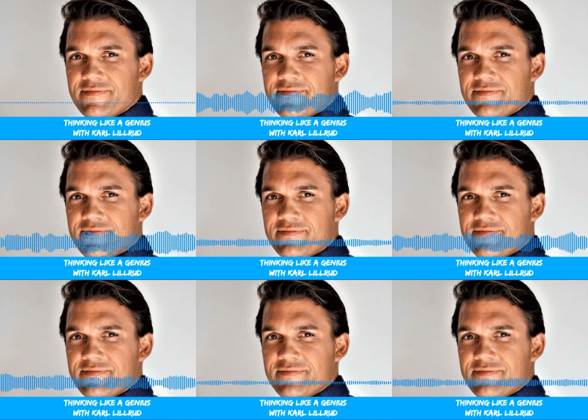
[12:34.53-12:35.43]
able.
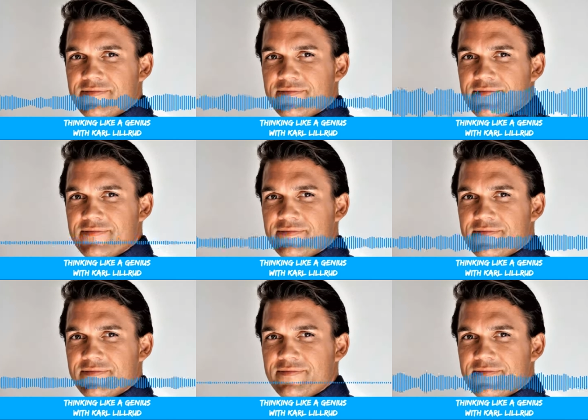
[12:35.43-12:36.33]
Uh, you might
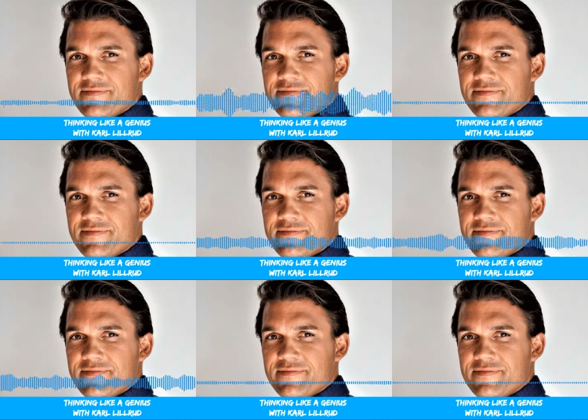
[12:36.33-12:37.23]
be able to attract
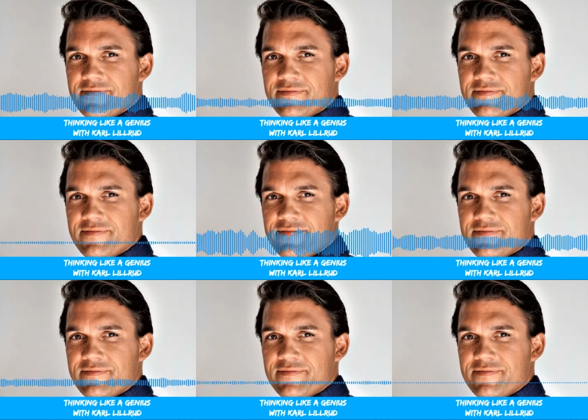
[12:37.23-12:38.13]
uh, far more
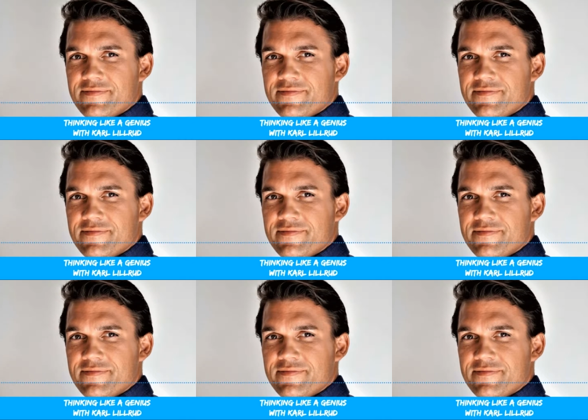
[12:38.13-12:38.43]
clients.